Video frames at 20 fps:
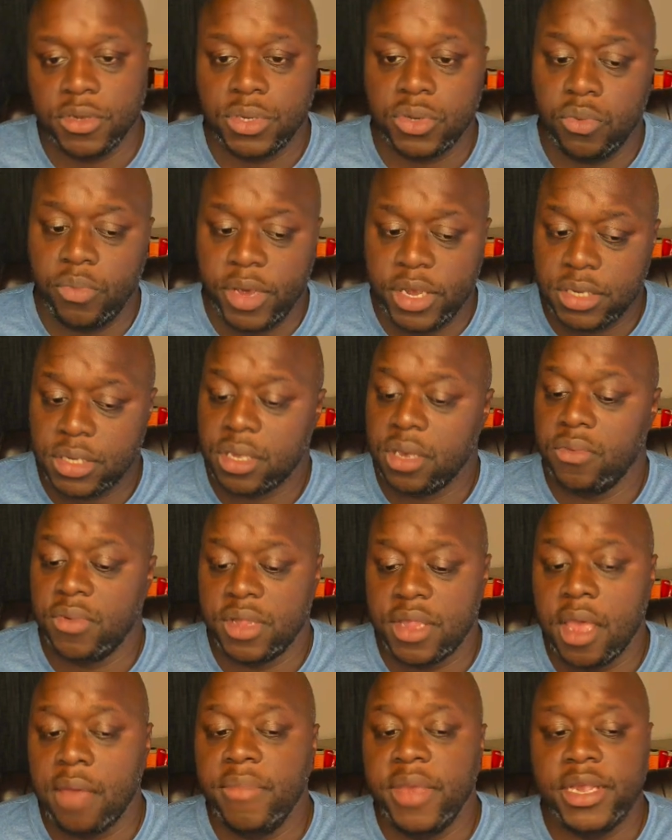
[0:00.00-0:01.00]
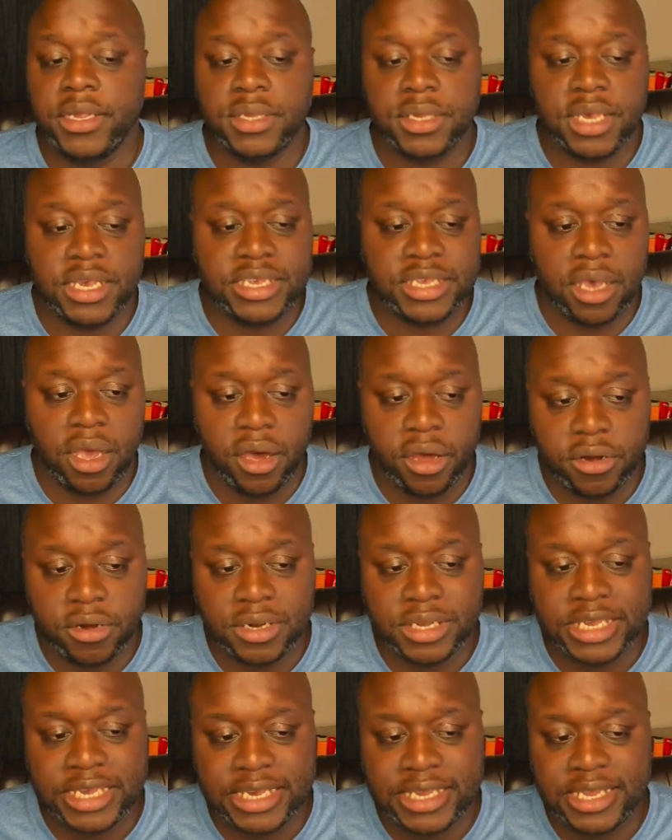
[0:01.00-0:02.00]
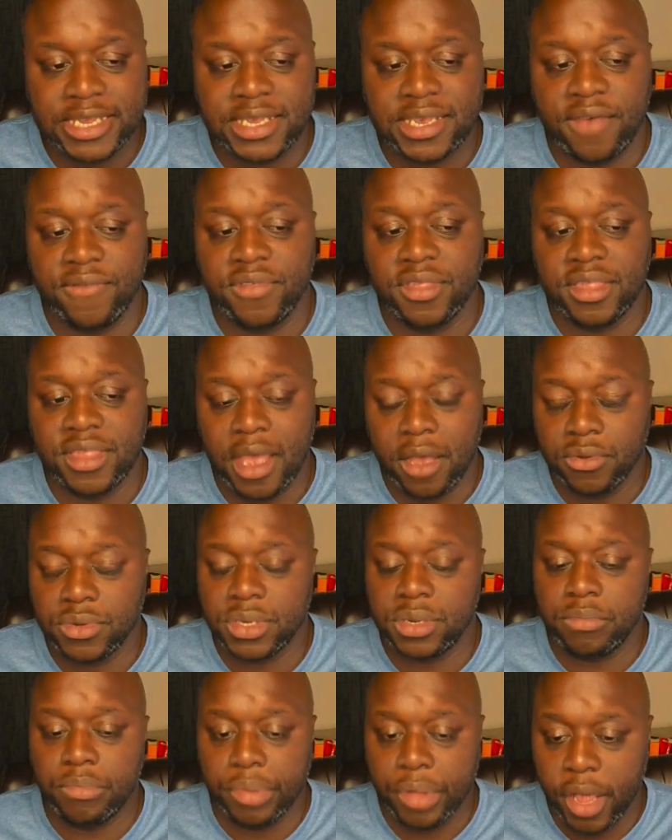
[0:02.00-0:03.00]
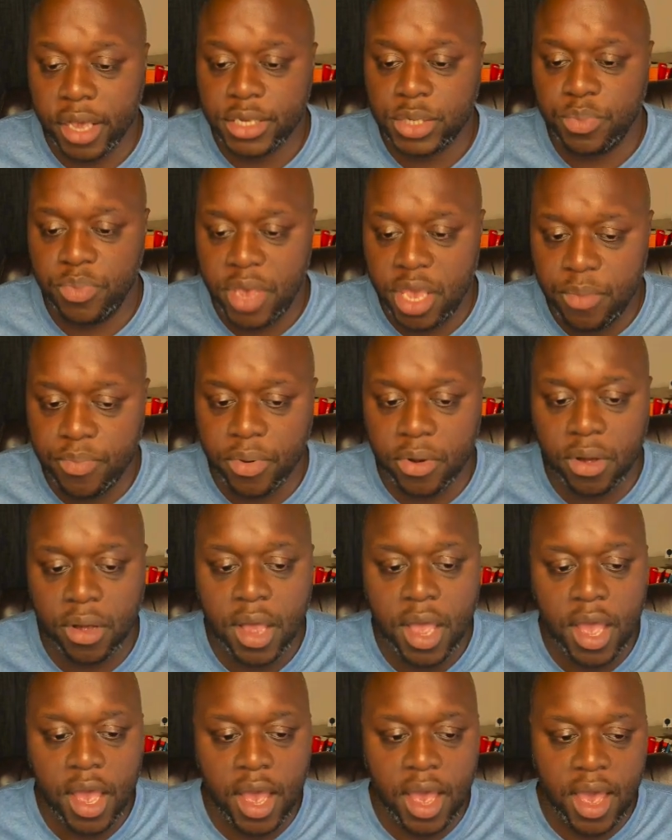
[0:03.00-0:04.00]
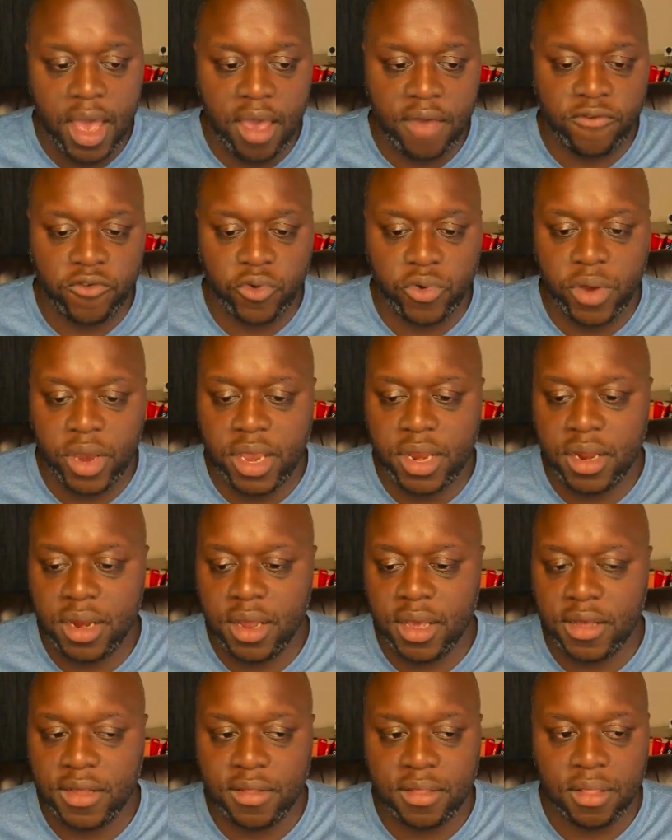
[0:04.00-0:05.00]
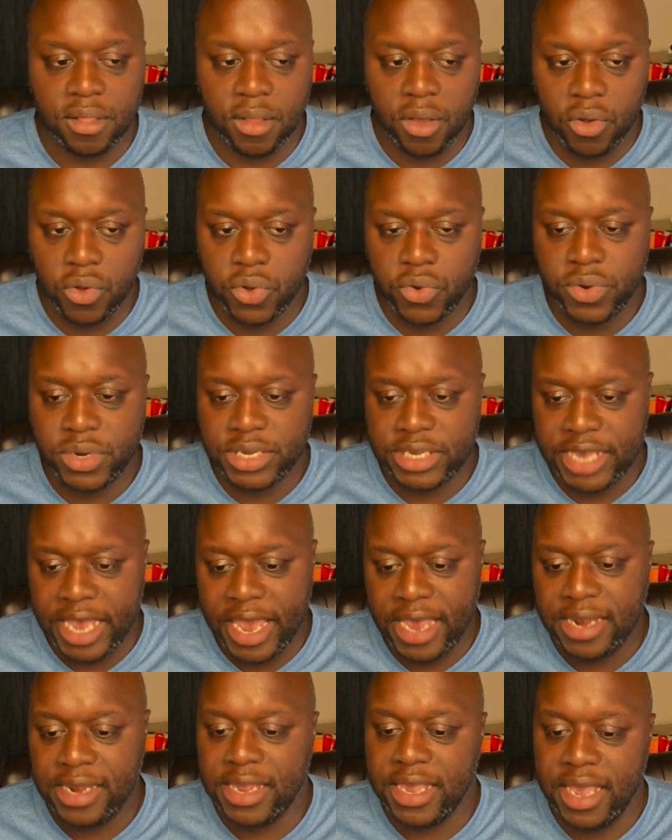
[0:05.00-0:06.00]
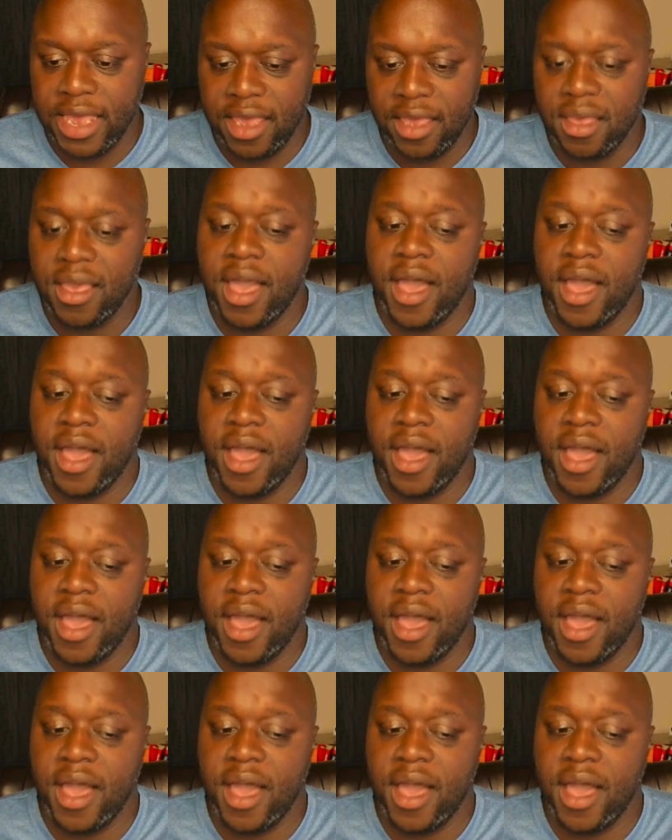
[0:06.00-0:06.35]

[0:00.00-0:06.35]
So basically, what that means is 167,000 plus people have created a logo design gig